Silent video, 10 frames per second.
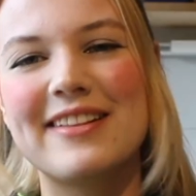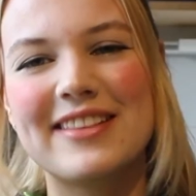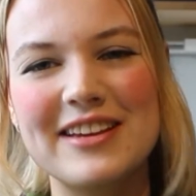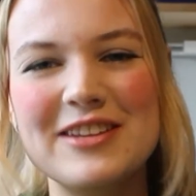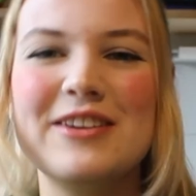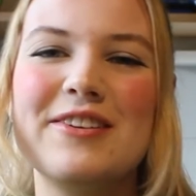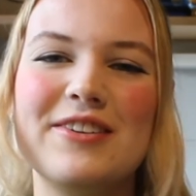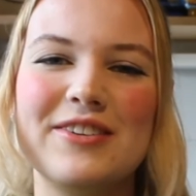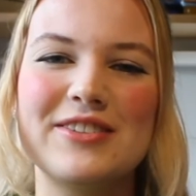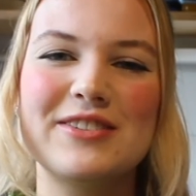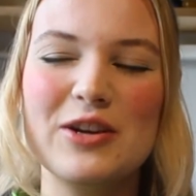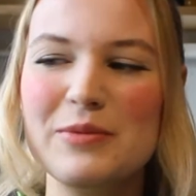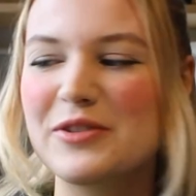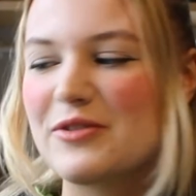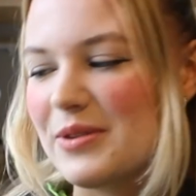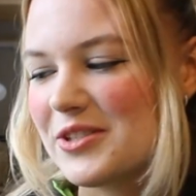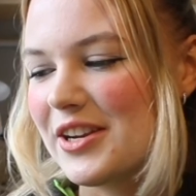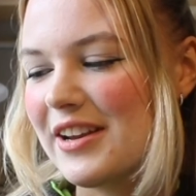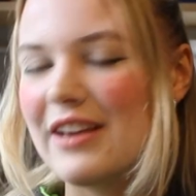Thank you so much for watching.